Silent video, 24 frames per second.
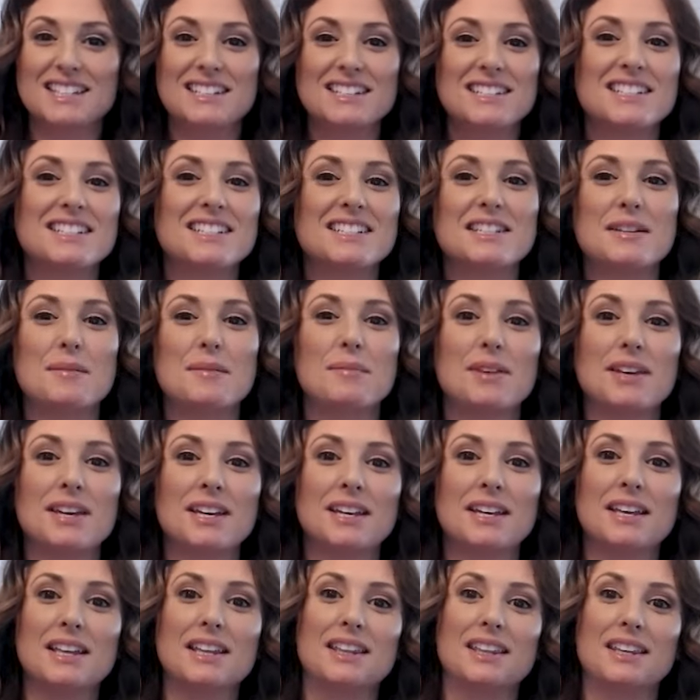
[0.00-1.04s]
sounds like
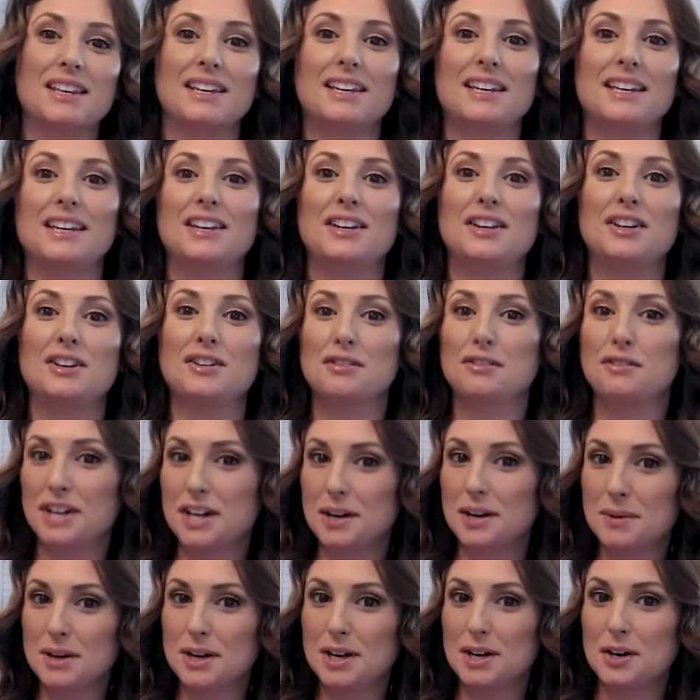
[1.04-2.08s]
something that your
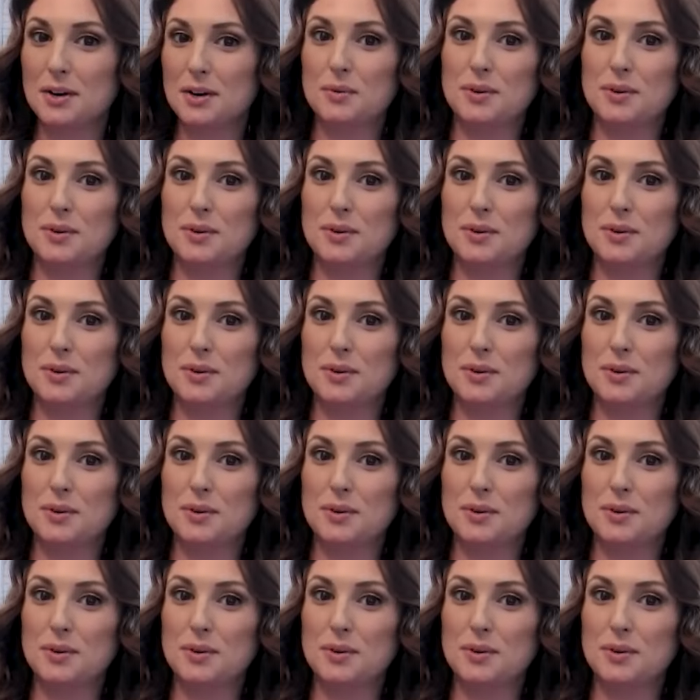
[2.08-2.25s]
grandma